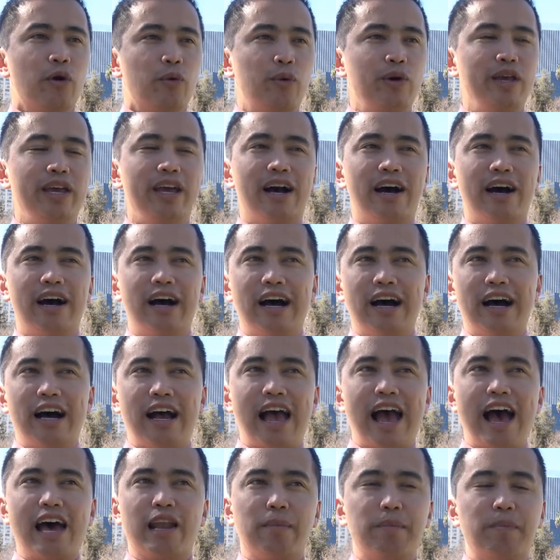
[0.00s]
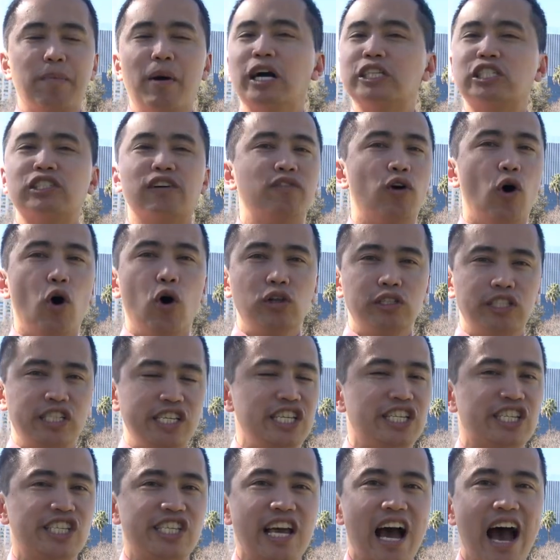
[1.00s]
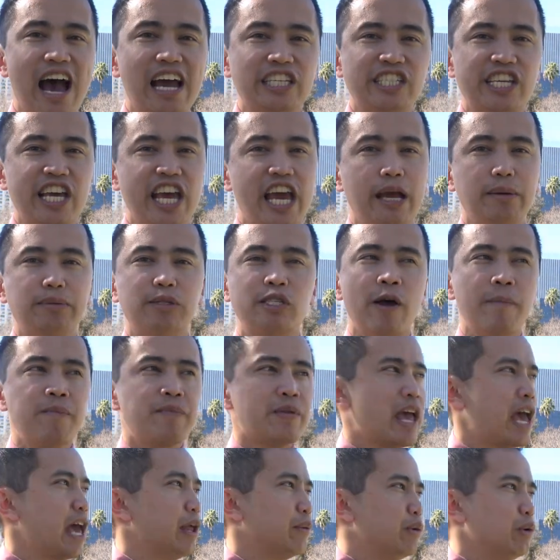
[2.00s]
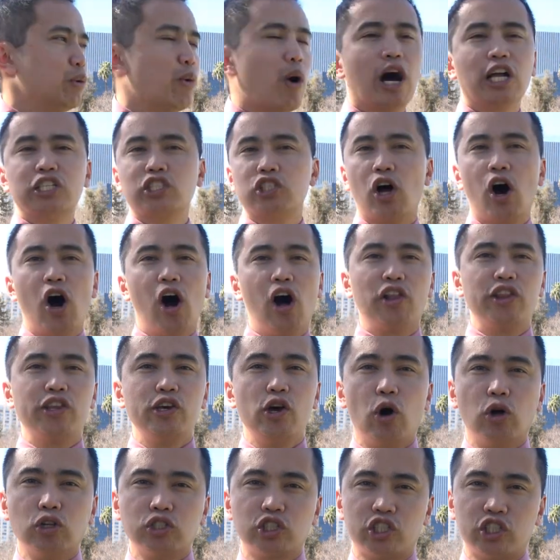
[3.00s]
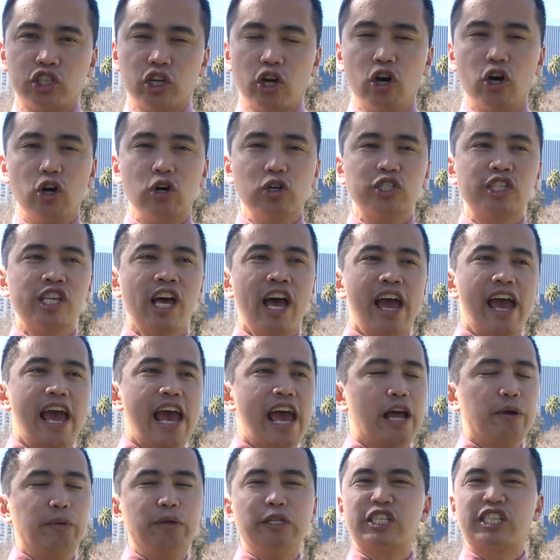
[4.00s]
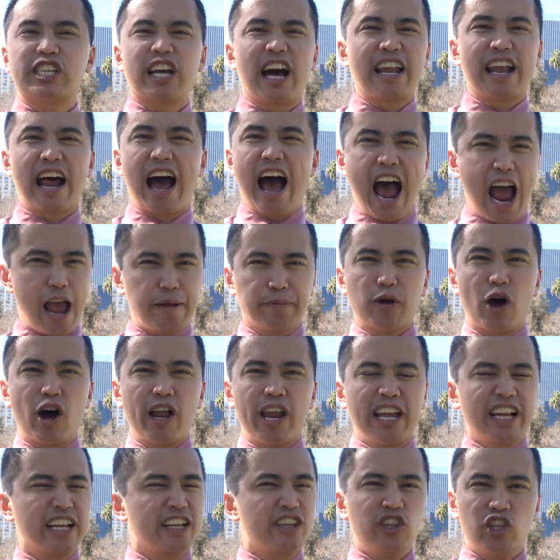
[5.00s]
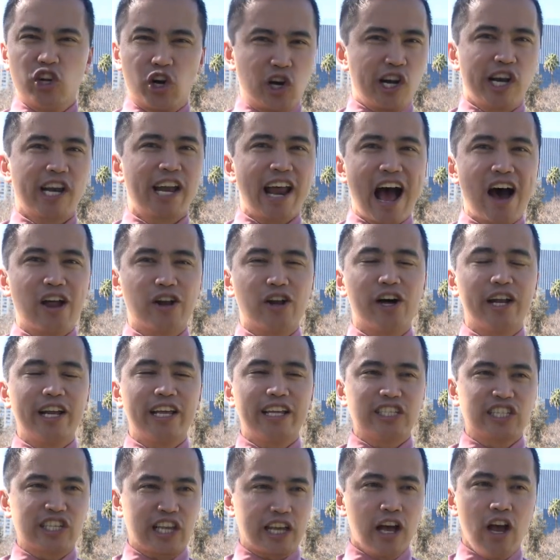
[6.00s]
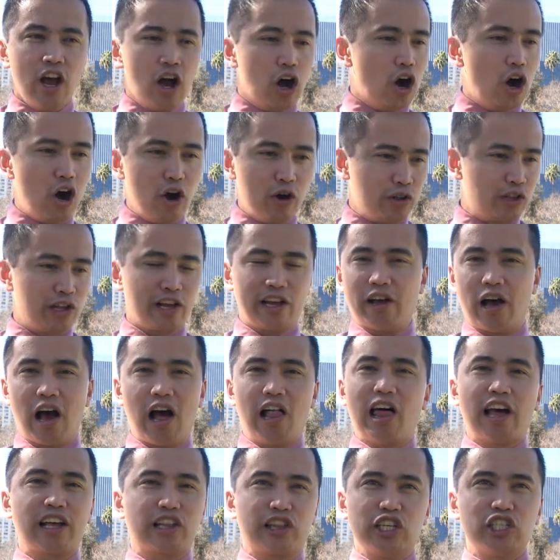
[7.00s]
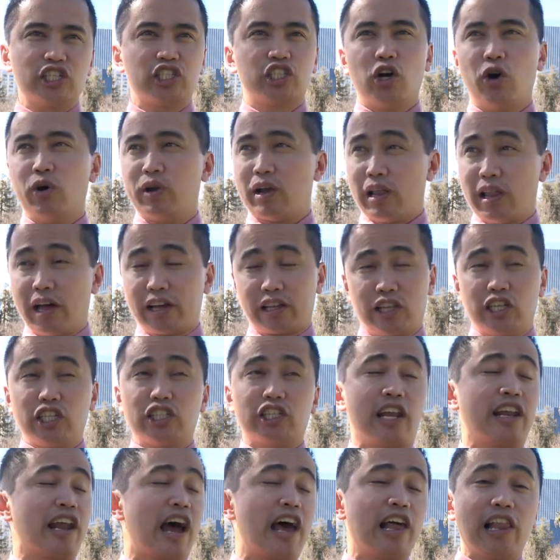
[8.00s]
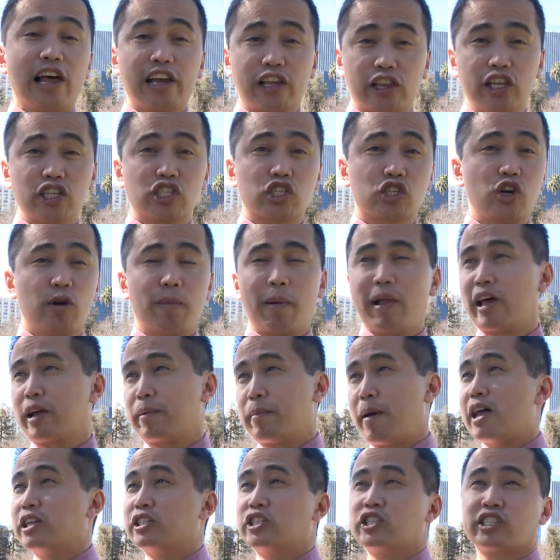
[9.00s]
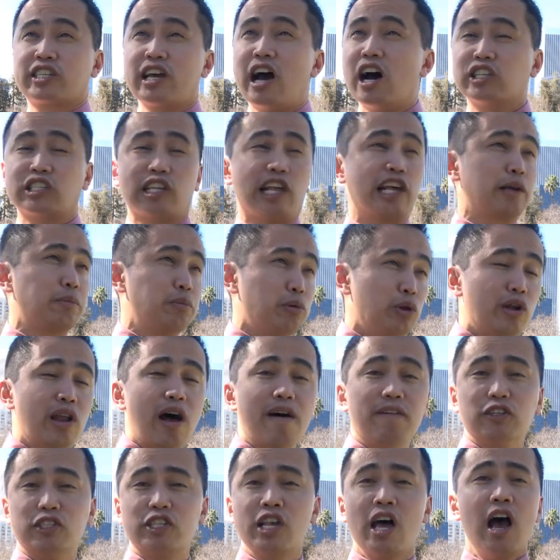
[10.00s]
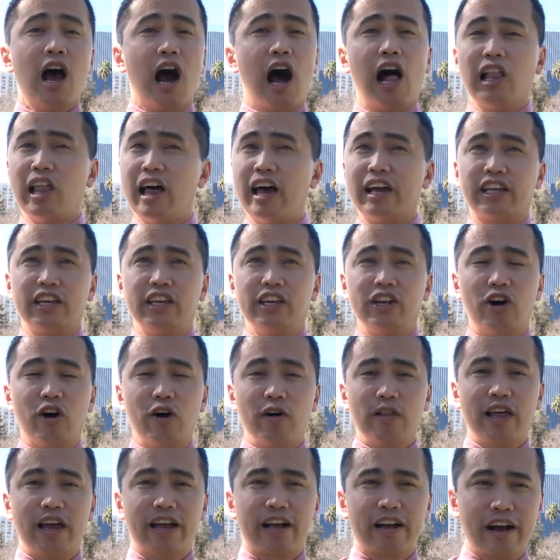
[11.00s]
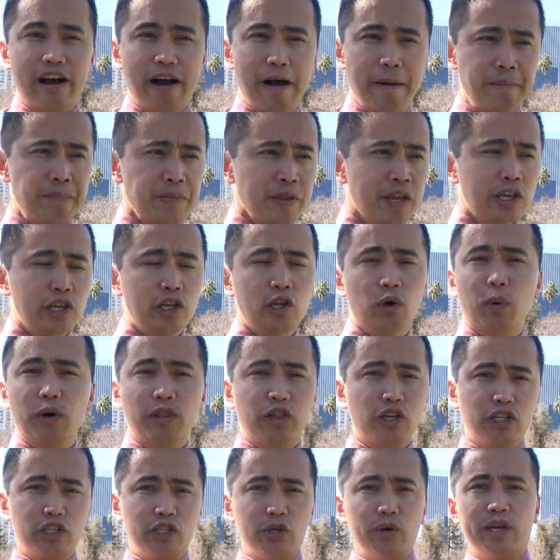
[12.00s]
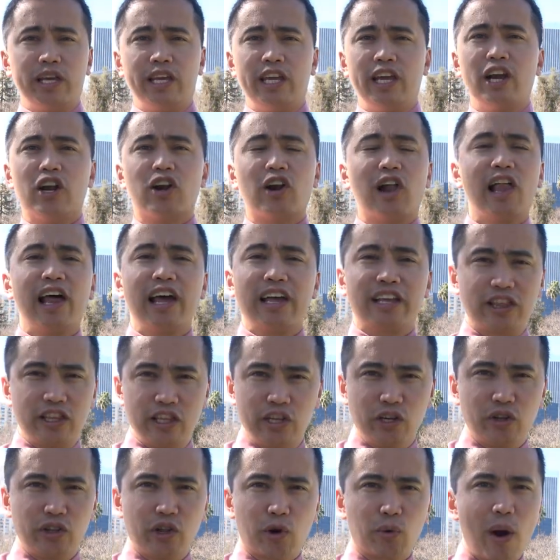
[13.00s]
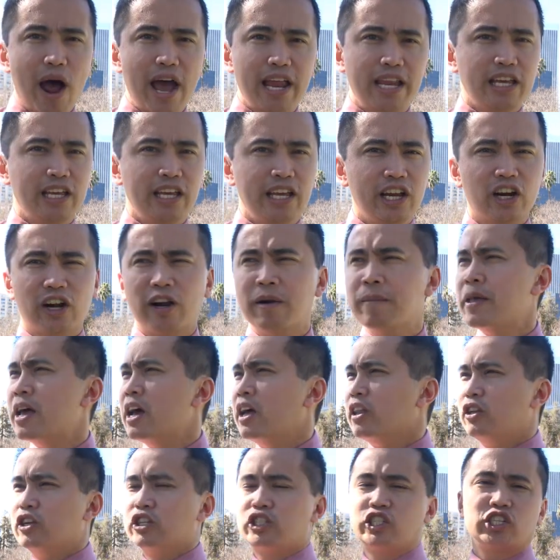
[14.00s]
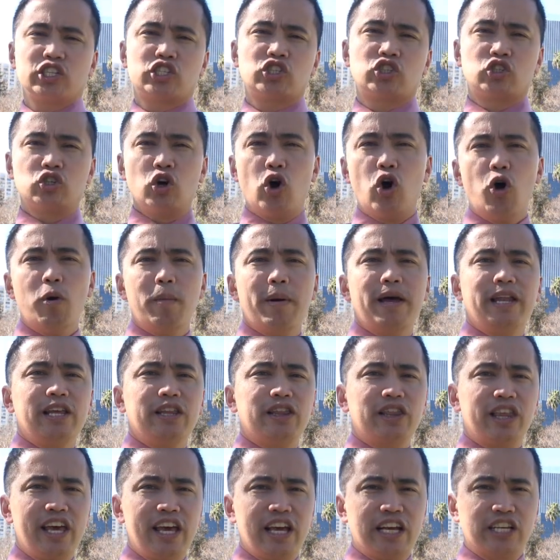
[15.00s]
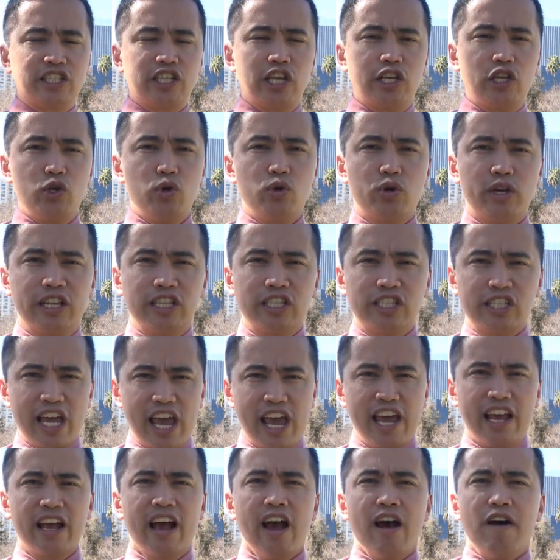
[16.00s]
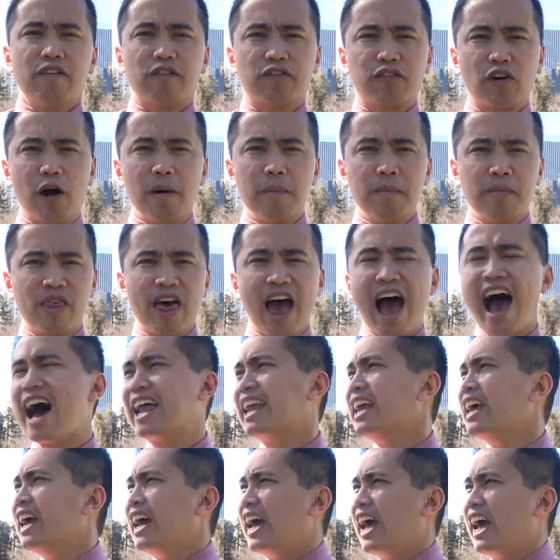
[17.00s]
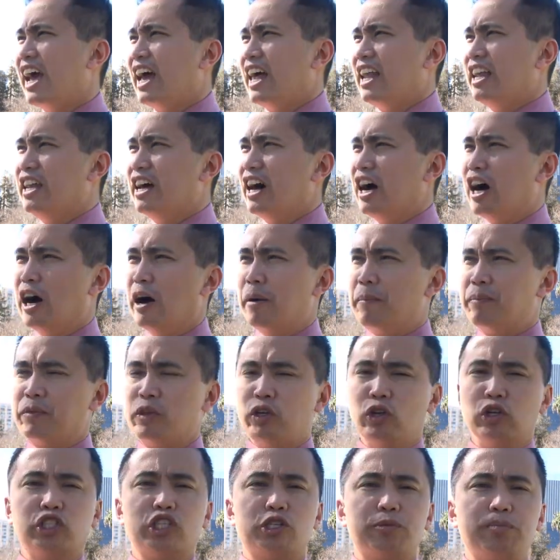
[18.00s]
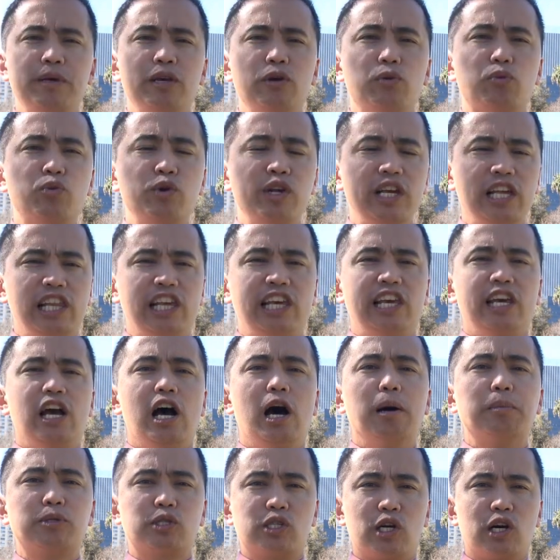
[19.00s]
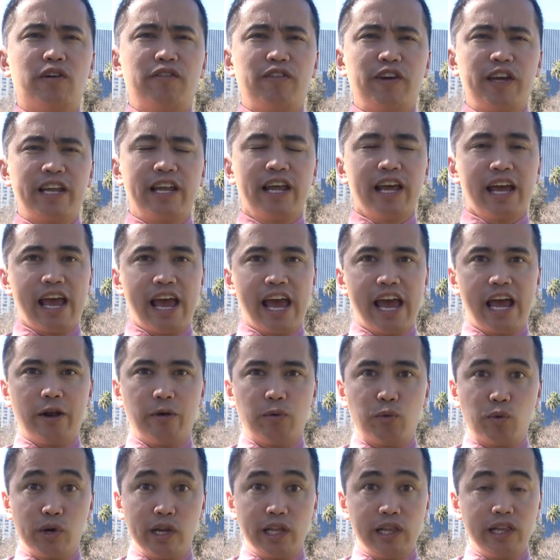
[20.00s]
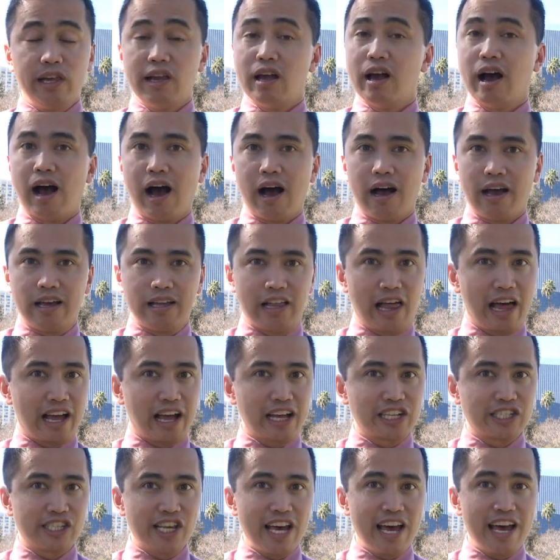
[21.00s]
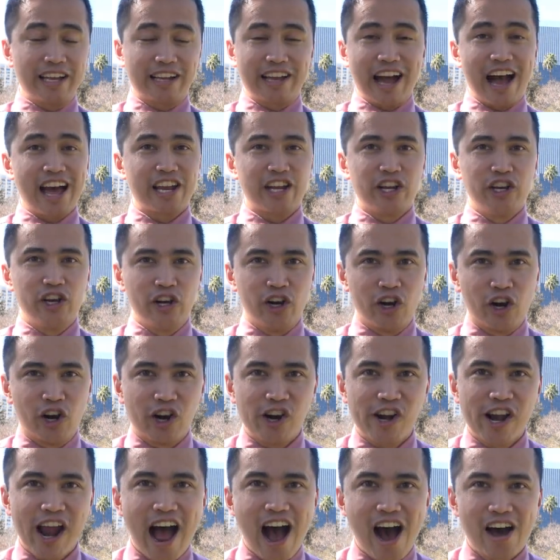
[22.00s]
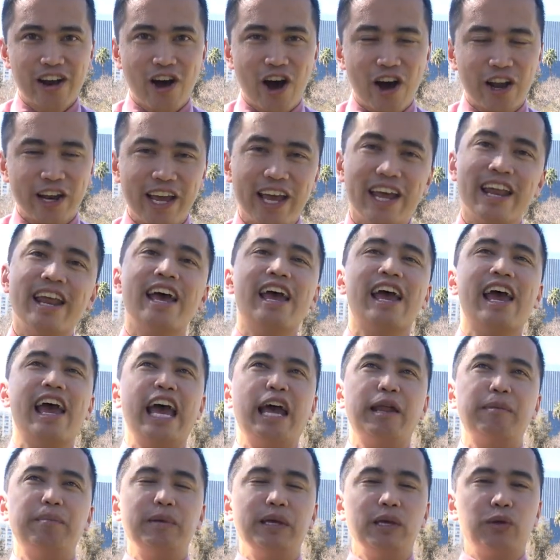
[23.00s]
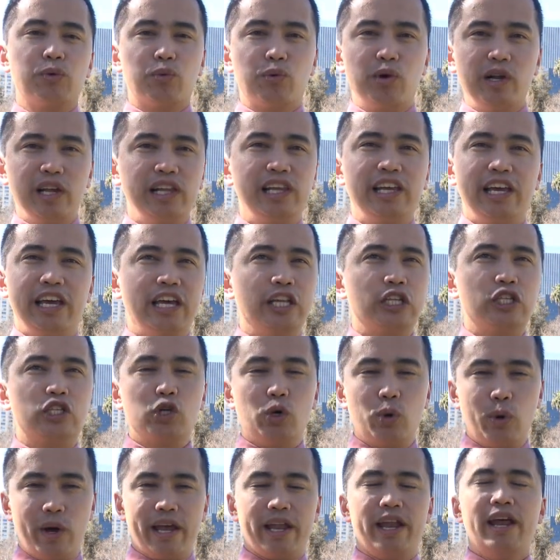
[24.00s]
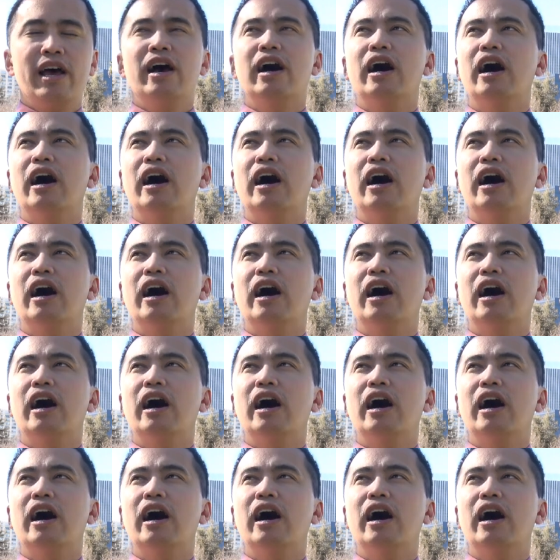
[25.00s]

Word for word: we uh, had a bunch of old DCI tapes and we watched all the old shows and we just kind of hyped on it and nerded out on it. And it's like, oh, like I like this show and I like this and I like this group. I like Madison Scouts. I like Blue Devils. I like you know like um, you know what they're doing here. I like you know the writing here. There's just so many things that you can take from that and um, you know just be really observant and really like I said, kind of nerd out on it and be really into it.